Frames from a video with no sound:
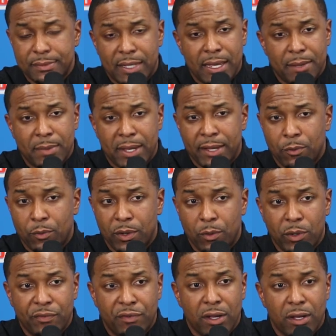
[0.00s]
hey, man,
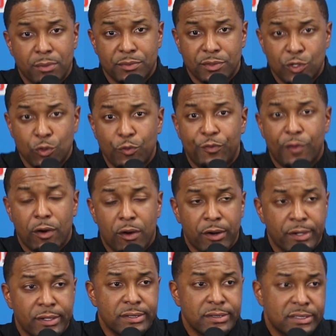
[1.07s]
we've come too
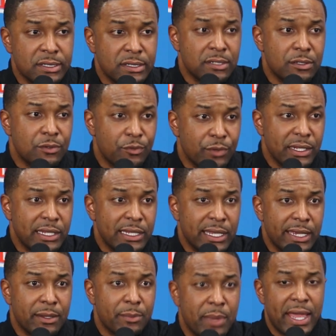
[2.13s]
far to really
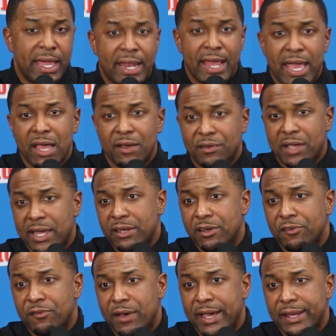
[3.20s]
let a bad half kind
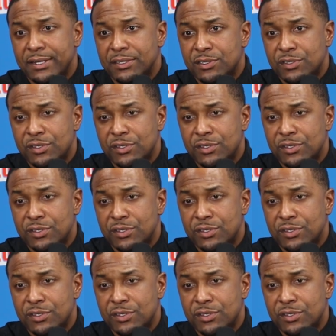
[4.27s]
of define us.